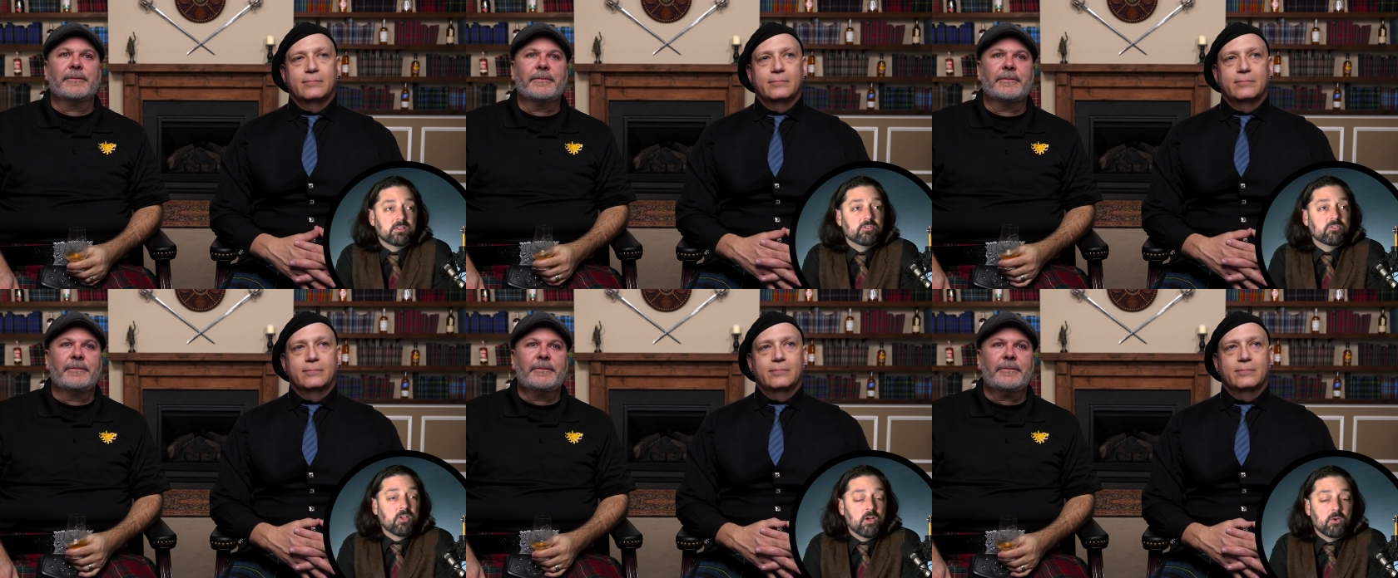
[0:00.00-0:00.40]

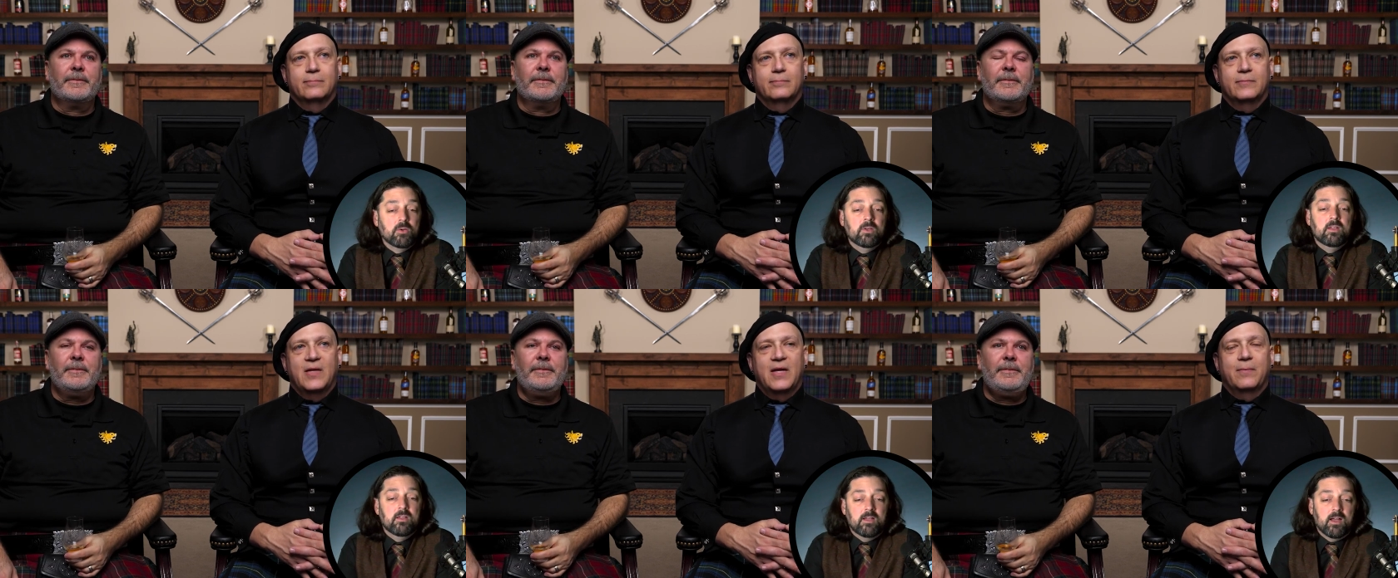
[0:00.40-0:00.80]
Speaker 1: So
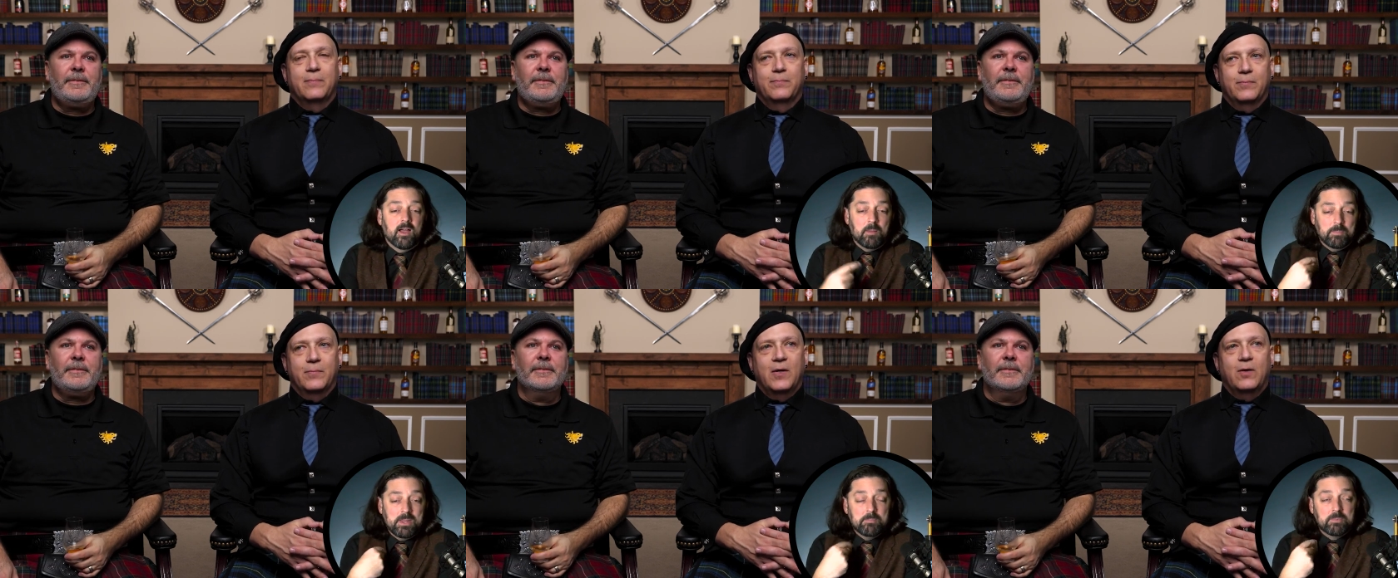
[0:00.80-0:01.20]
yeah, uh,
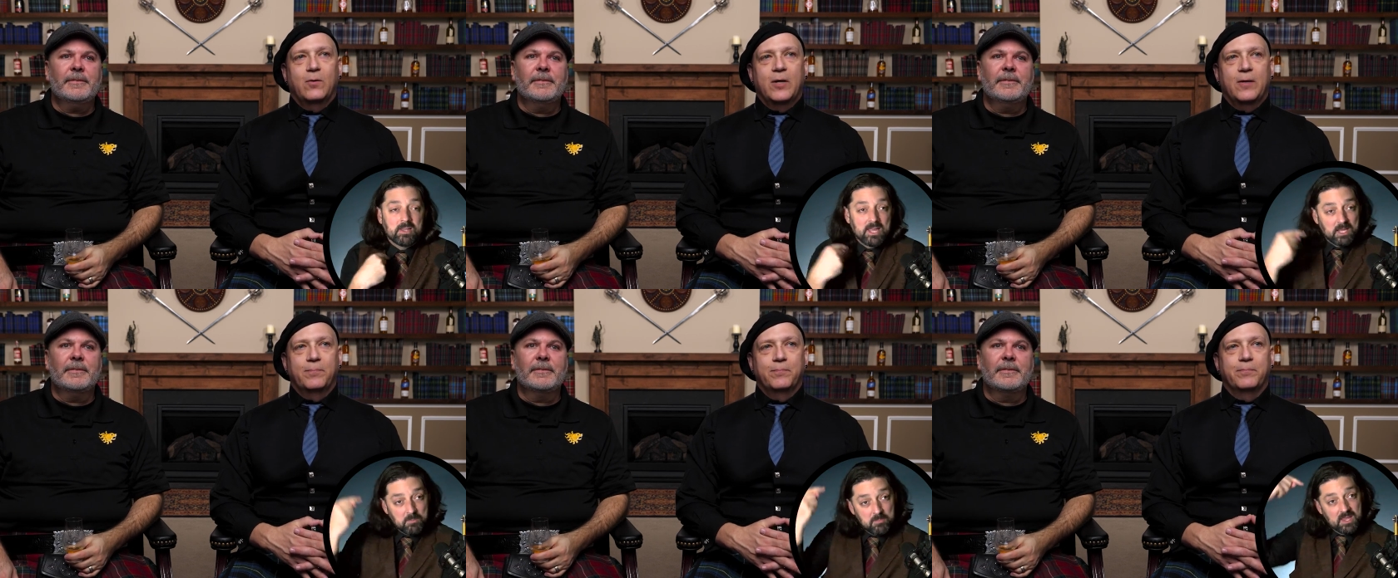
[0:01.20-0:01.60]
people
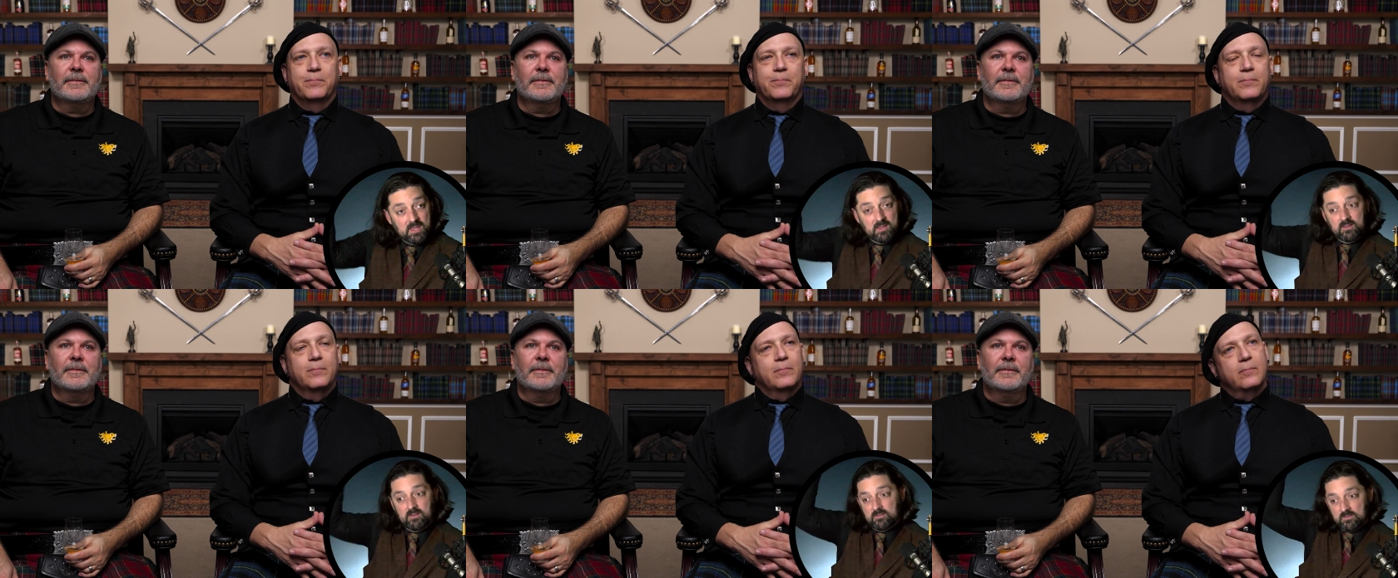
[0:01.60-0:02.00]
like
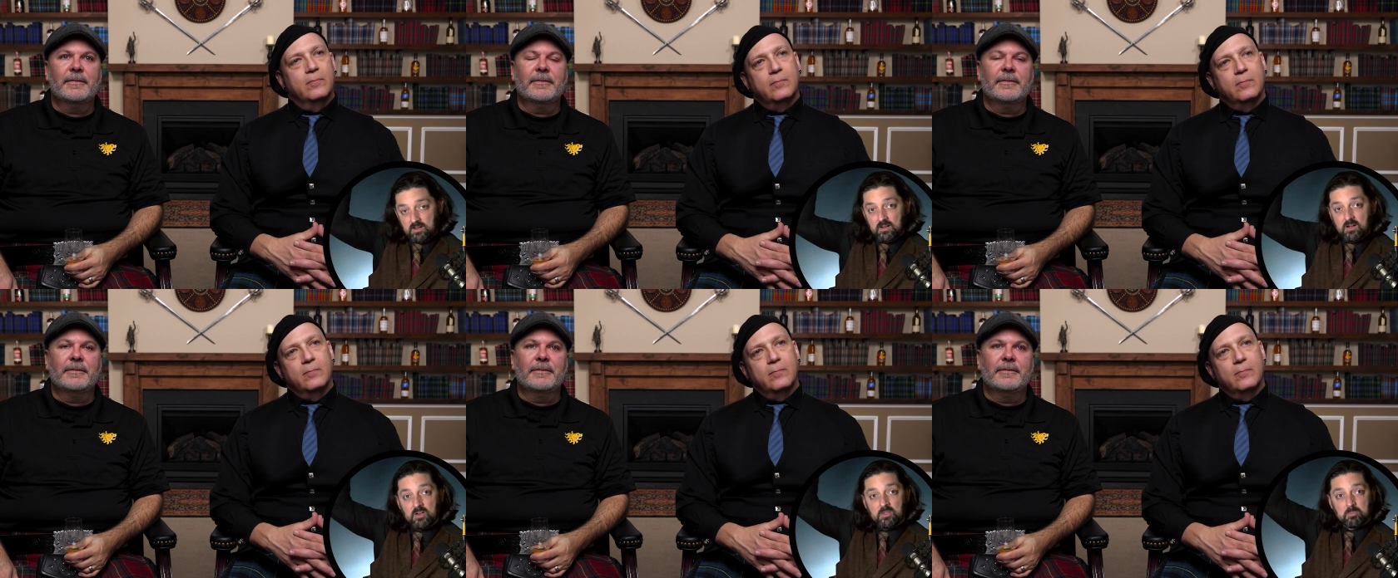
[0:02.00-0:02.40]
me
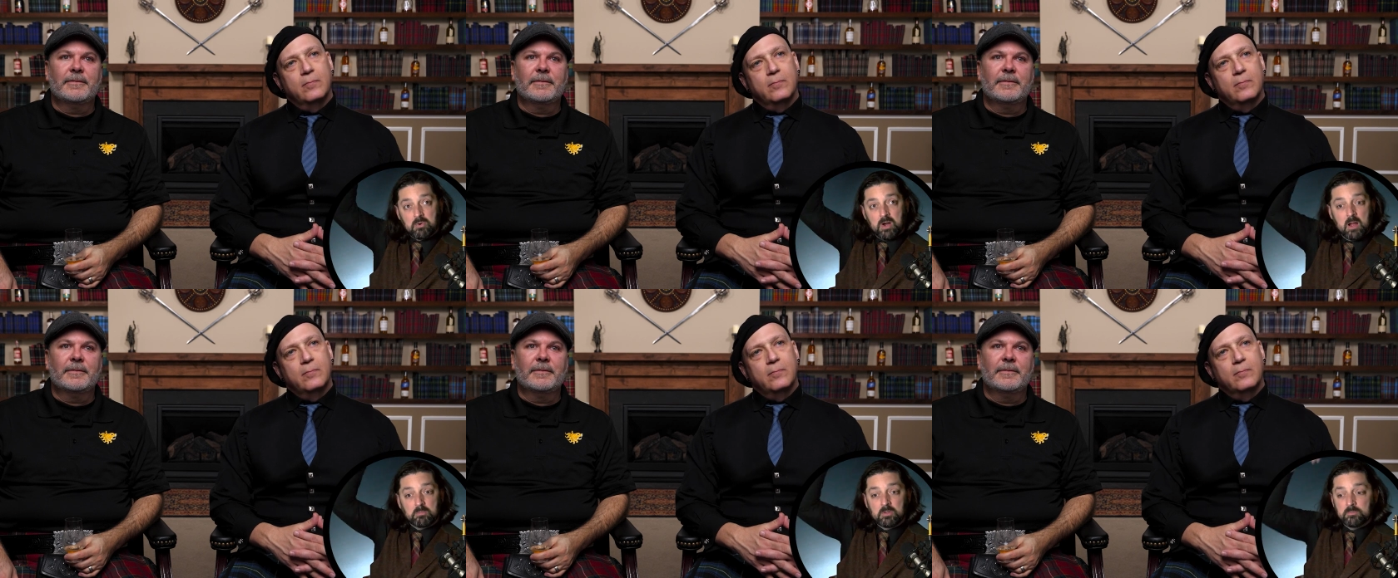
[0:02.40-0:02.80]
are the
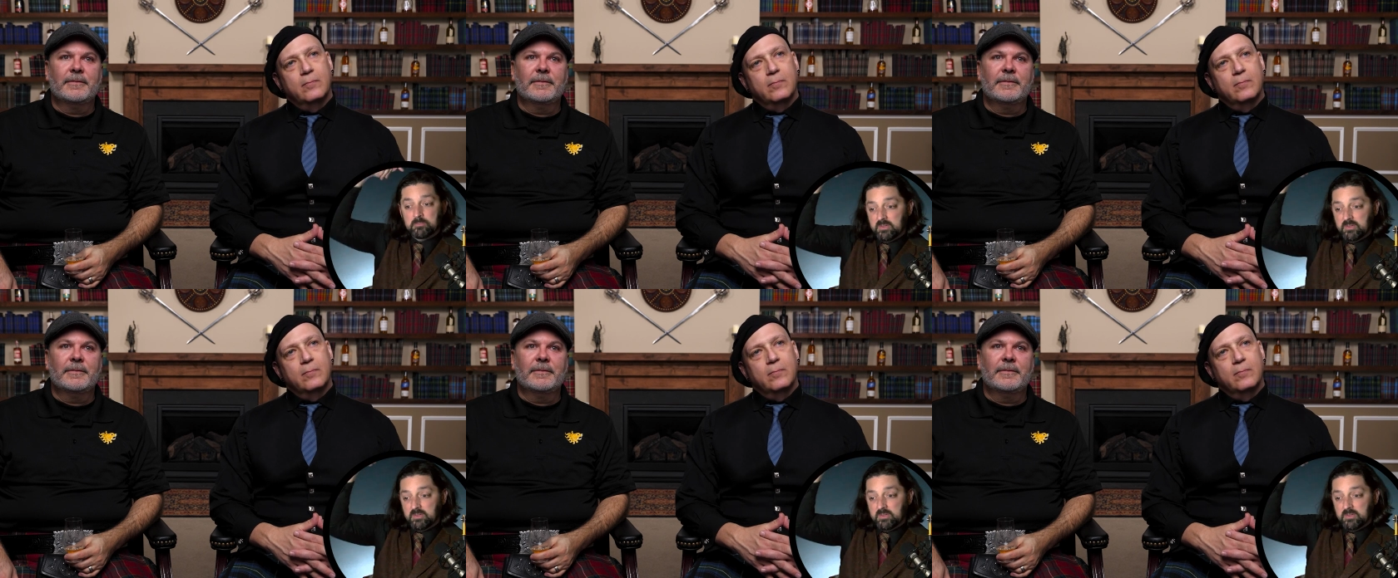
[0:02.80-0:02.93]
problem.